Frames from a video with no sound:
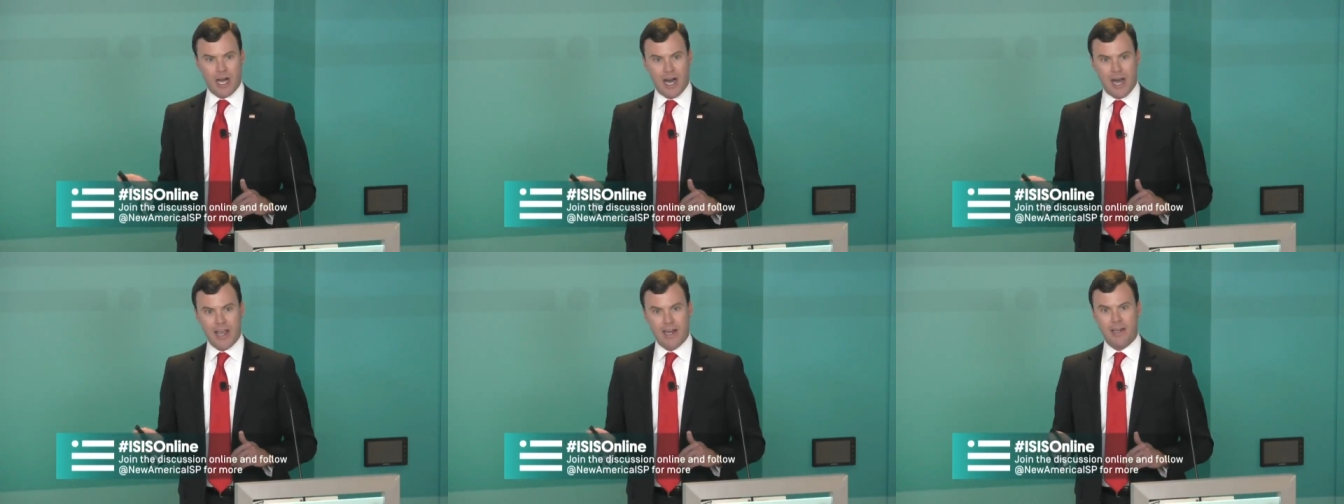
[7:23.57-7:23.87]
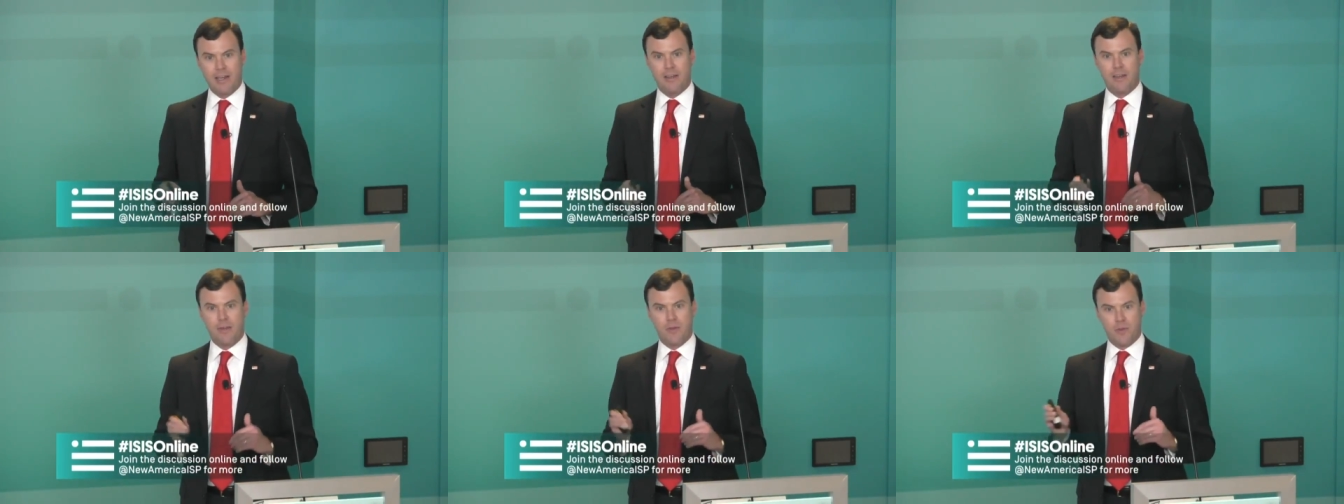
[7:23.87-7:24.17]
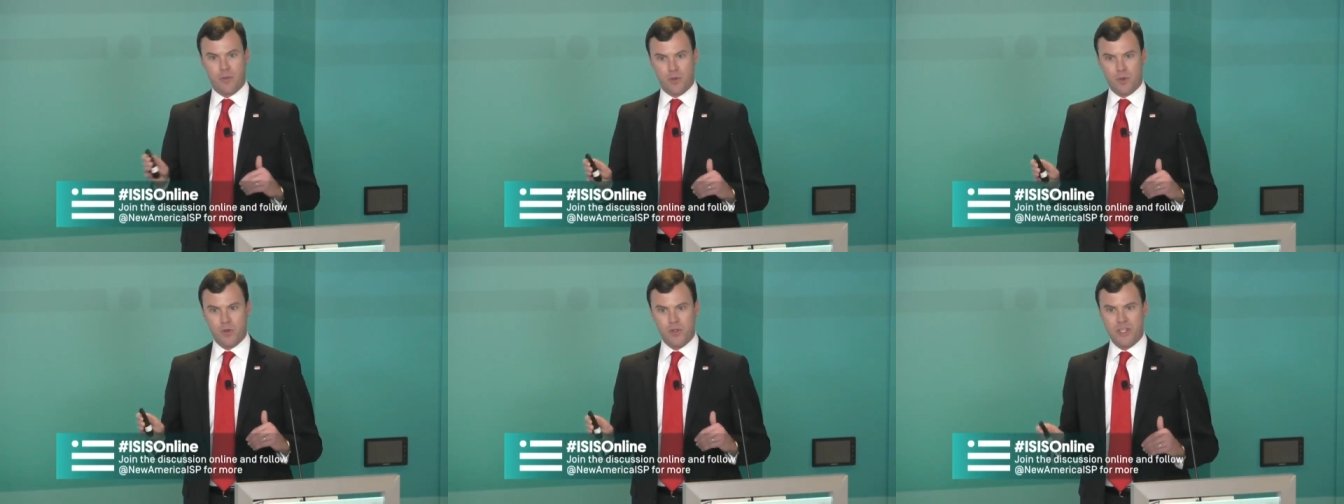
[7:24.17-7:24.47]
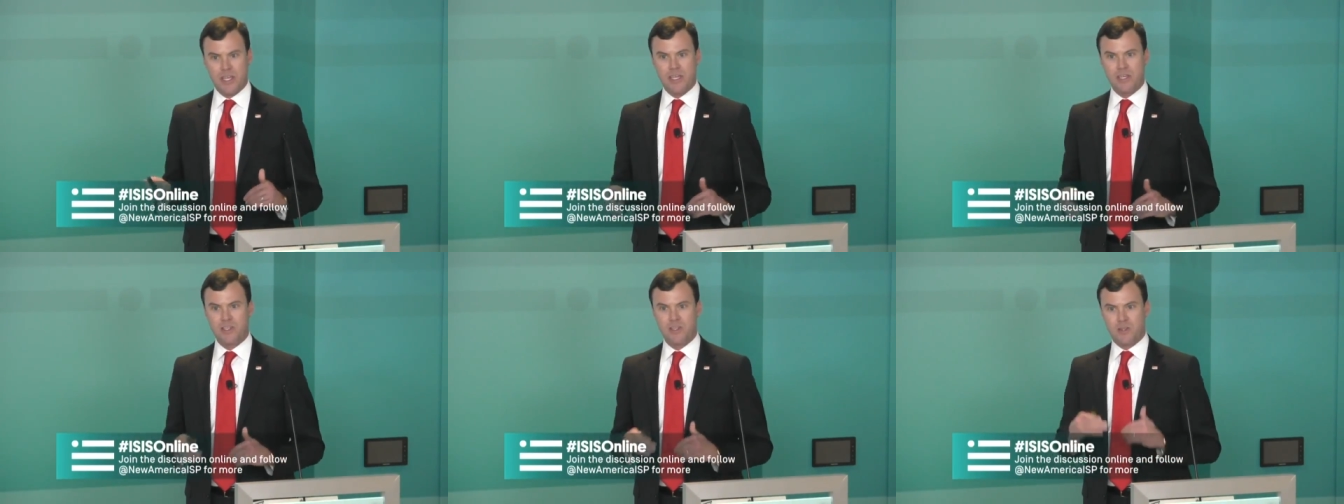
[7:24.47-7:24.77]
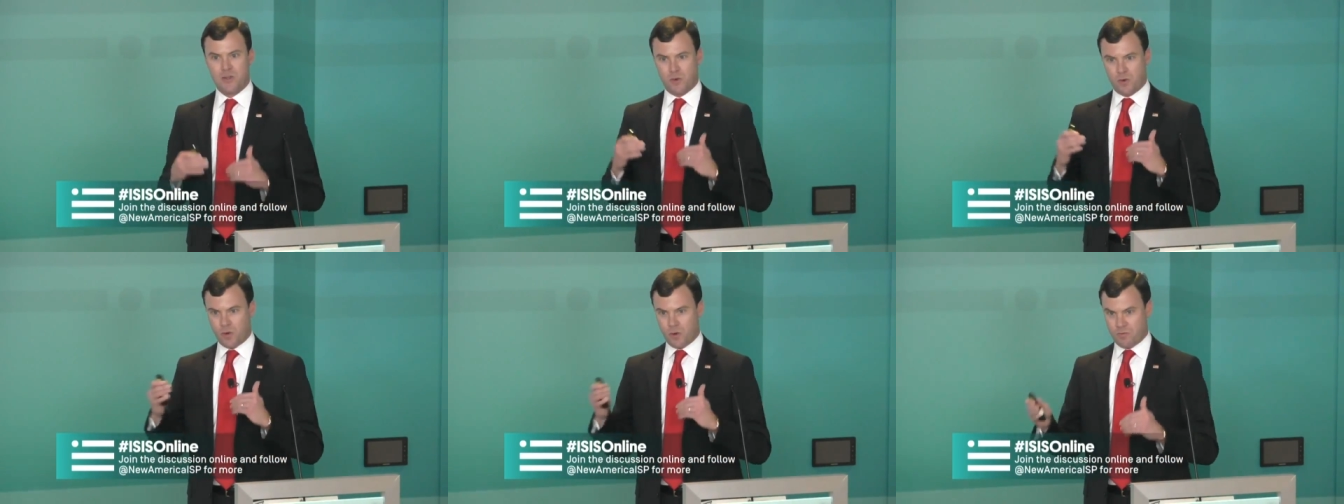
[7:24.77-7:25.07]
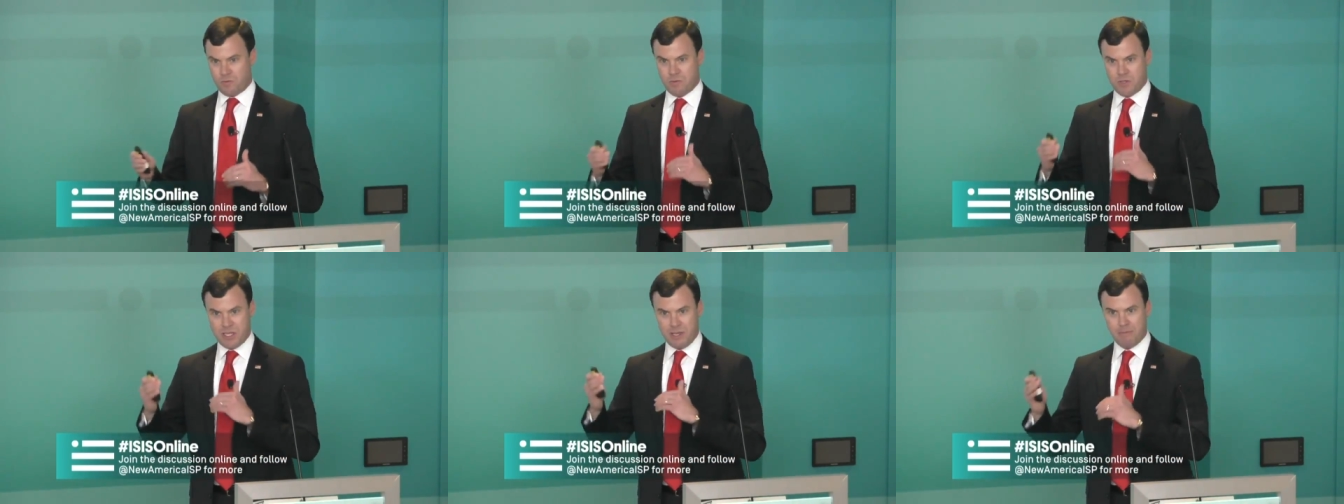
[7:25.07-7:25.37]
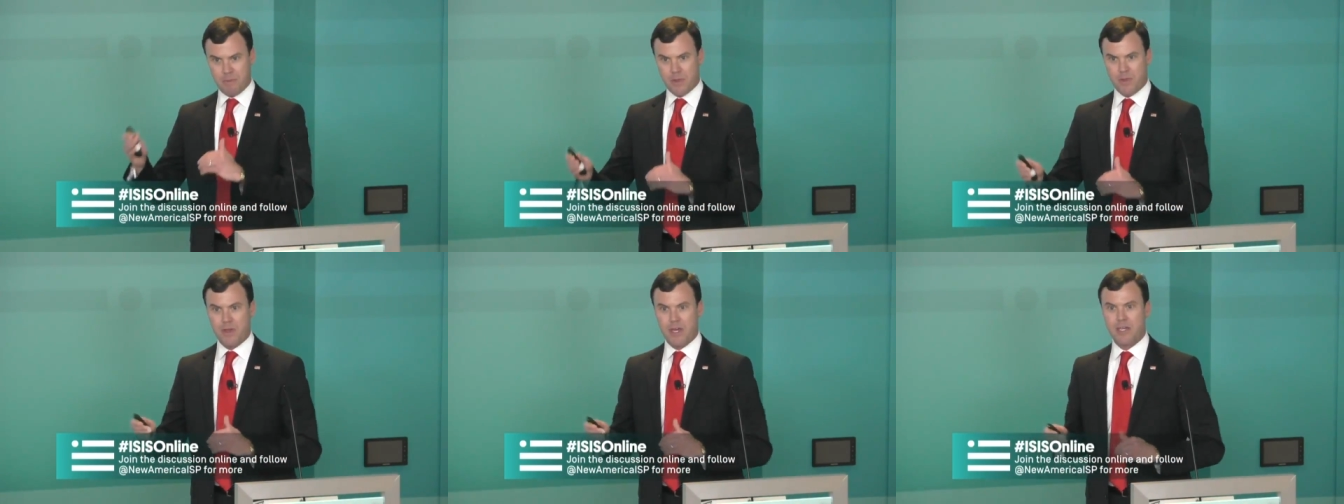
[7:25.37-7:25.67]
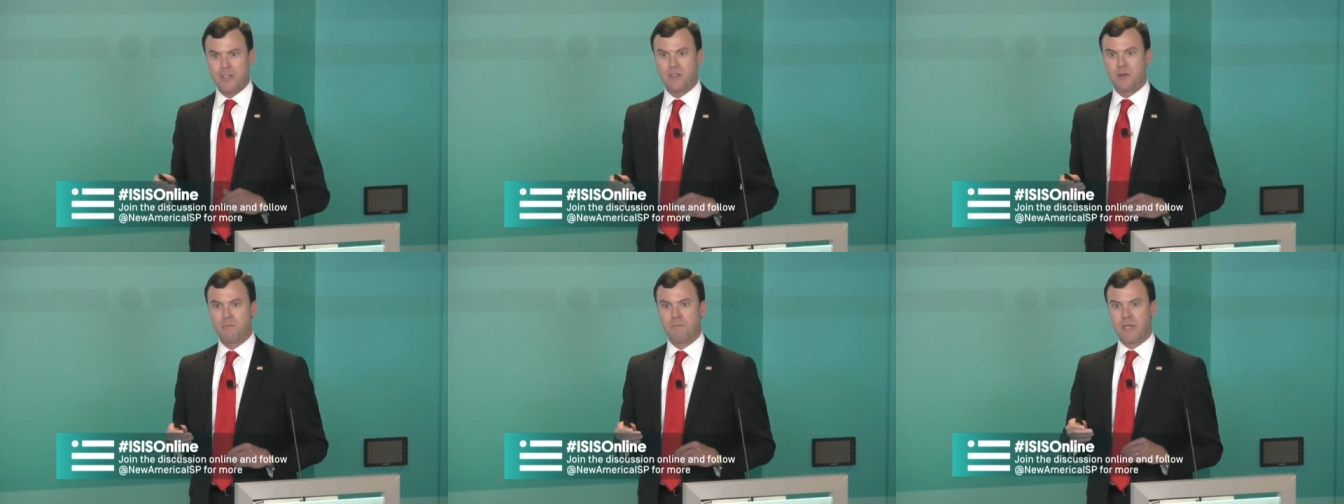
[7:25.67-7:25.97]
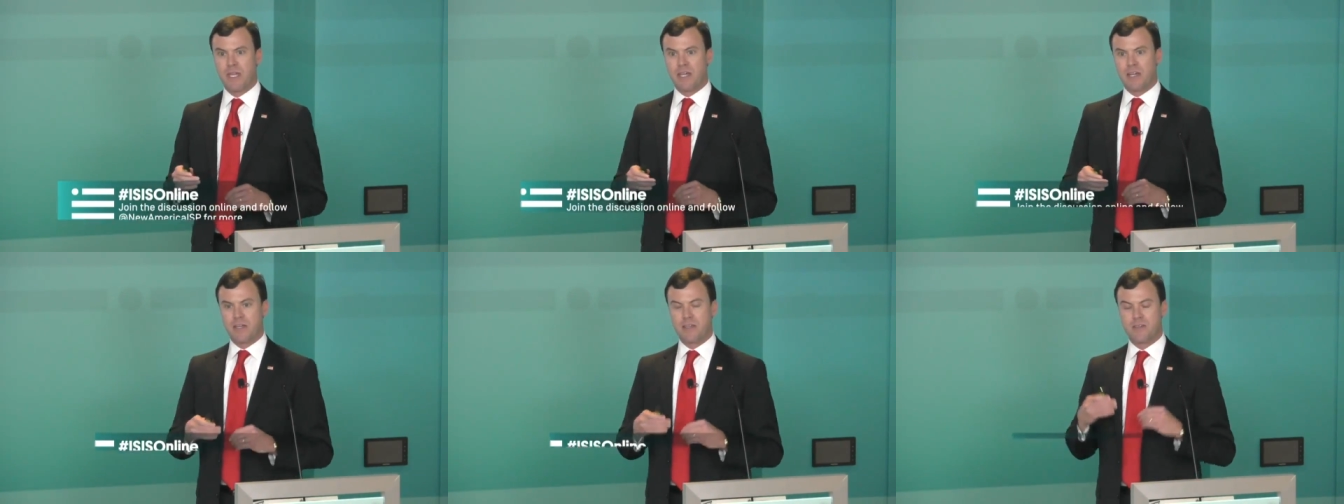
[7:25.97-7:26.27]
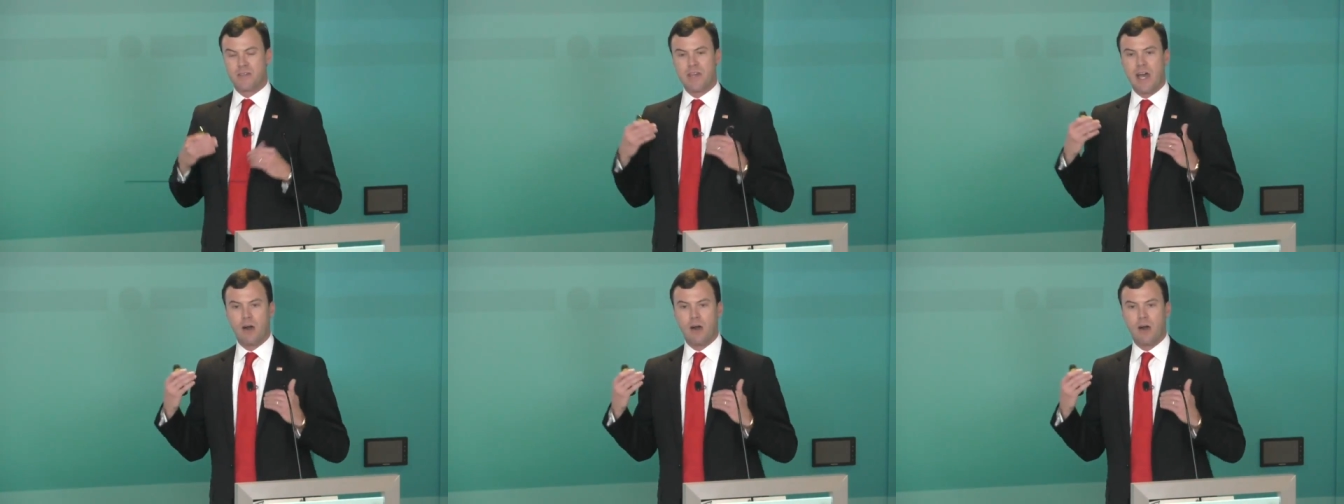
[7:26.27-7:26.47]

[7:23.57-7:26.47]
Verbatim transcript: Qaeda enthusiast or sympathizer because